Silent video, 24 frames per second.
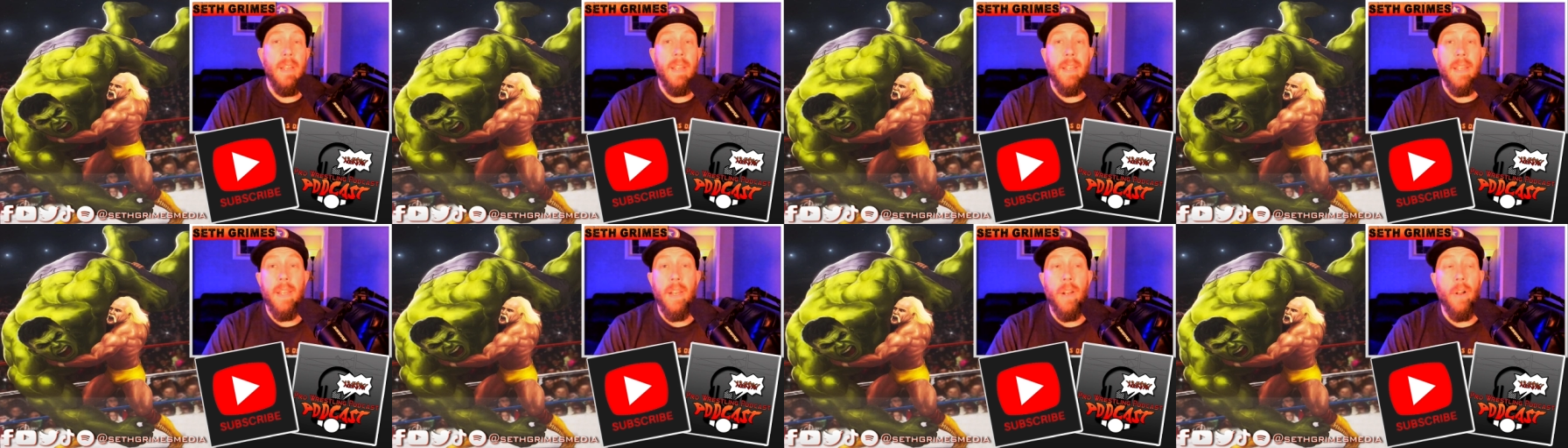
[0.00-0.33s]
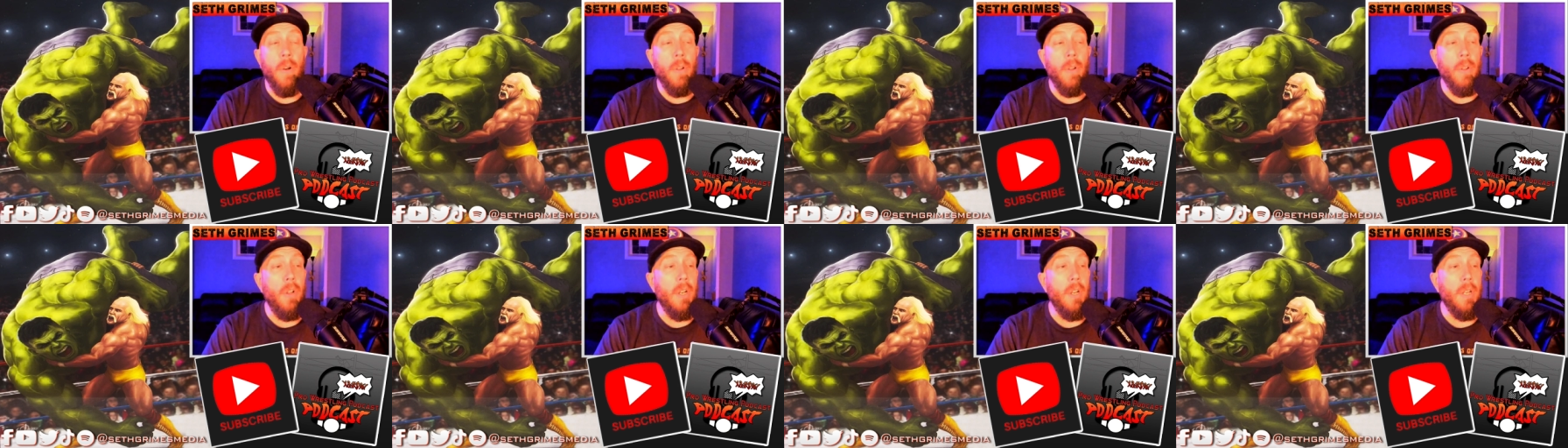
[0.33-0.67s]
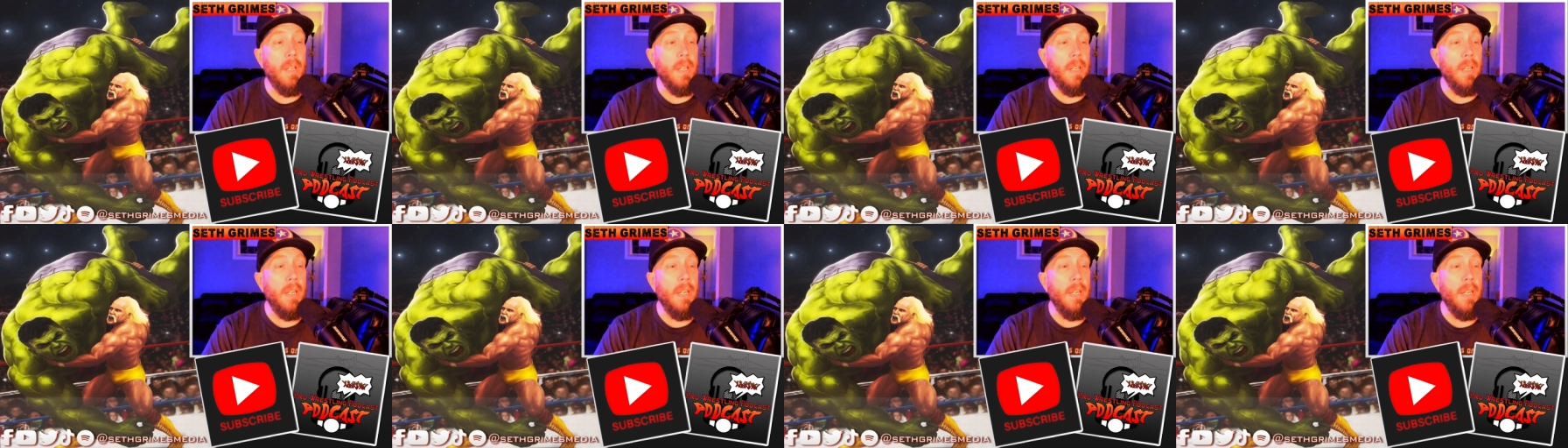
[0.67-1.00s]
you know,
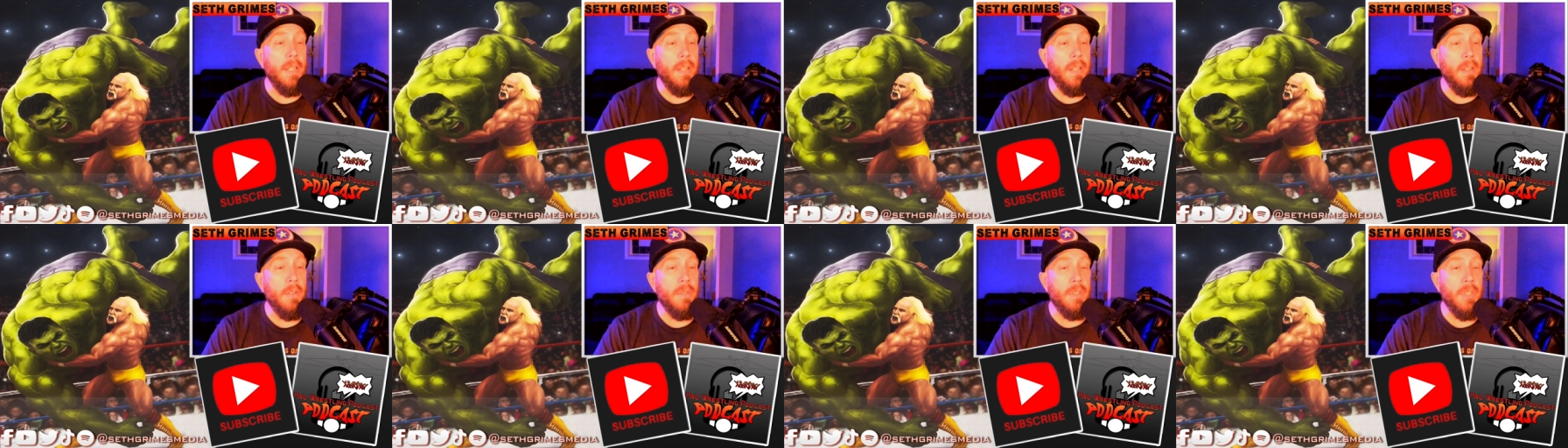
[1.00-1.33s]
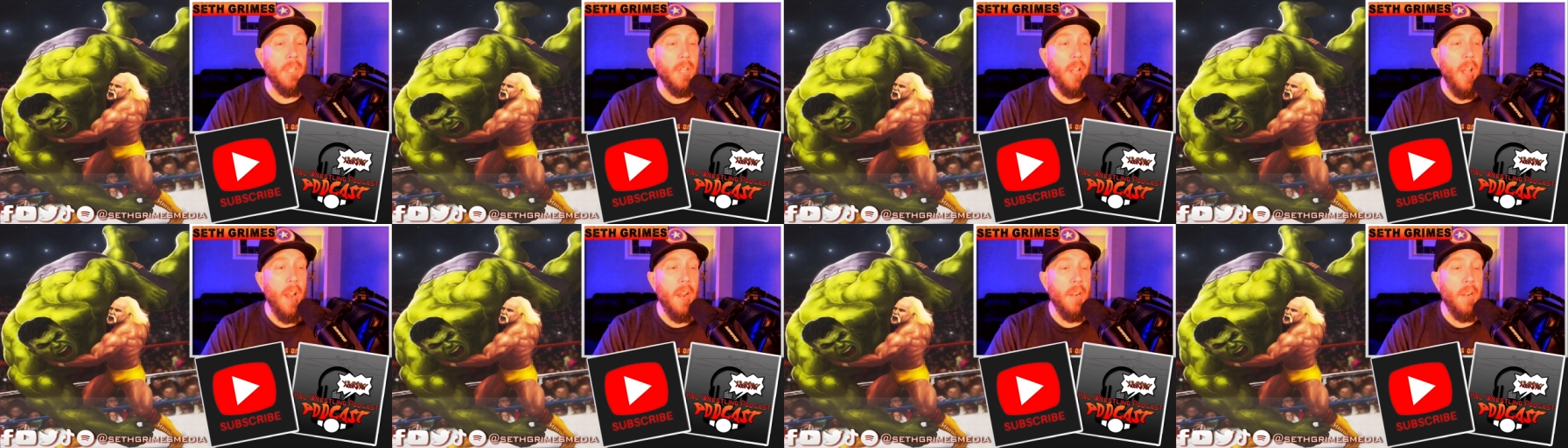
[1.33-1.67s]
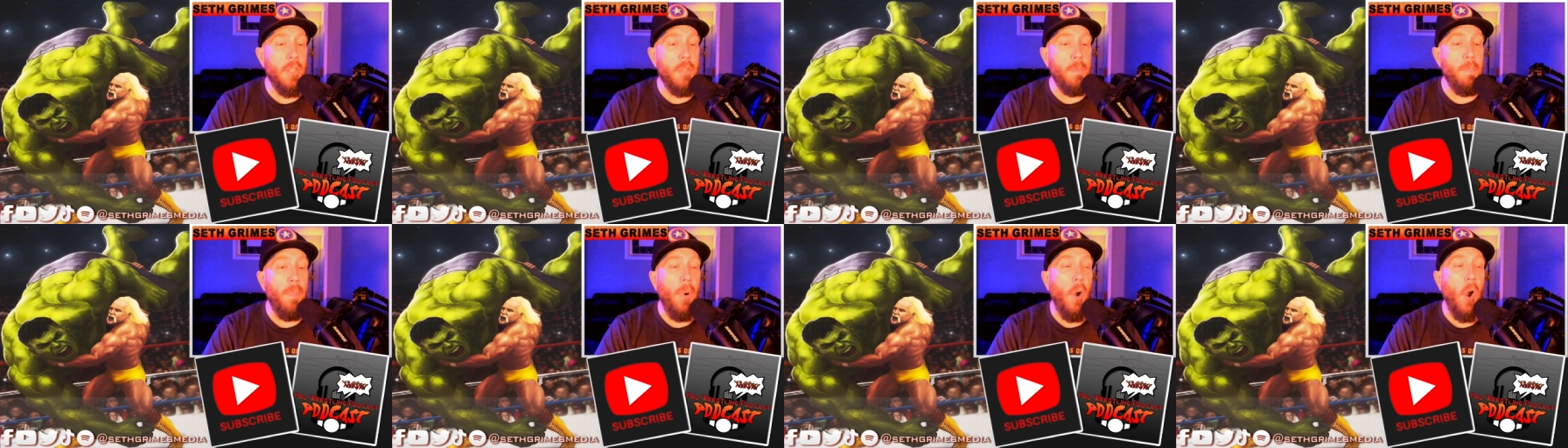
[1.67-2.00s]
look, uh, there's a
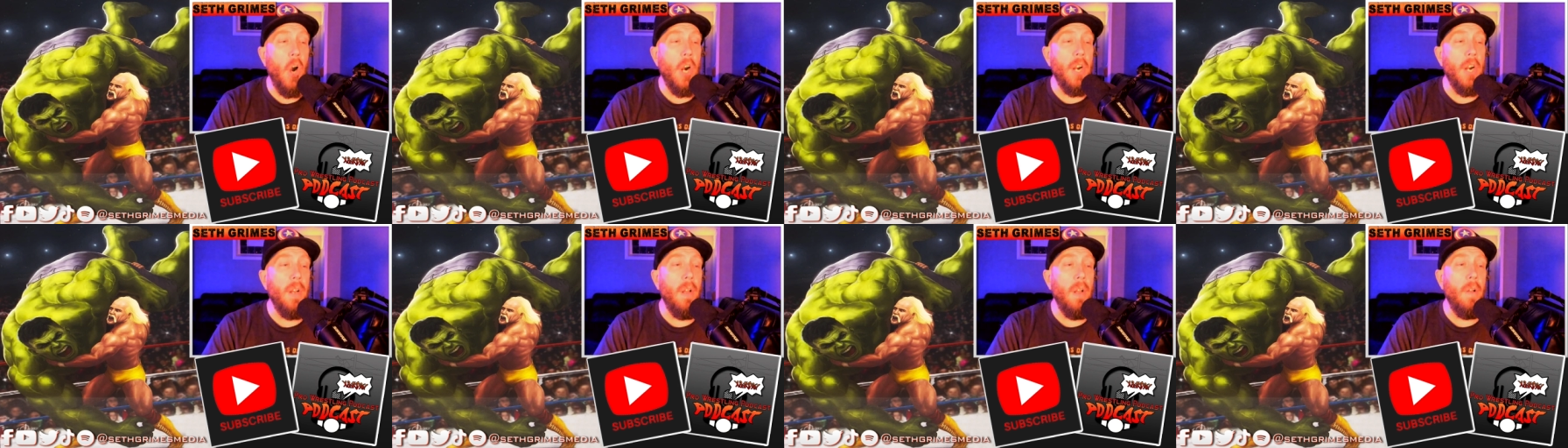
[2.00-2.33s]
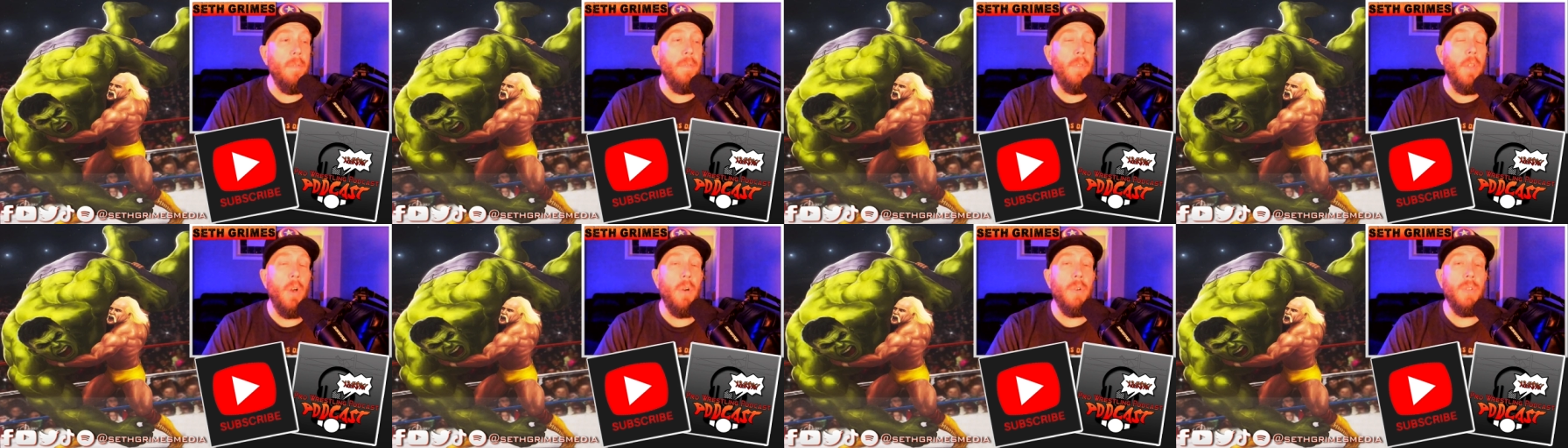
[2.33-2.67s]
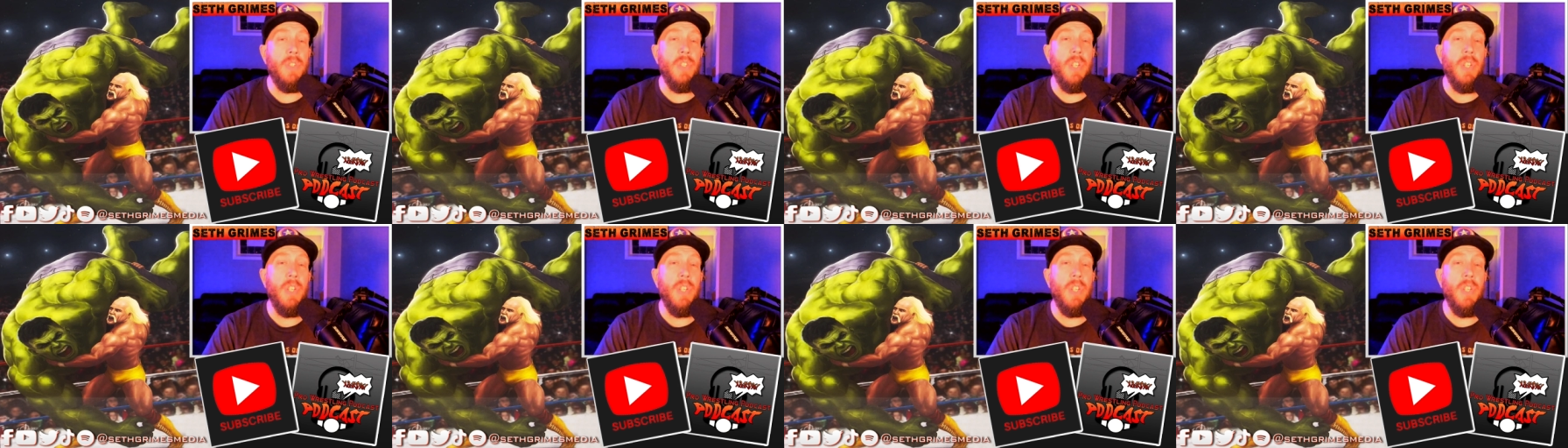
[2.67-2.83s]
large part of those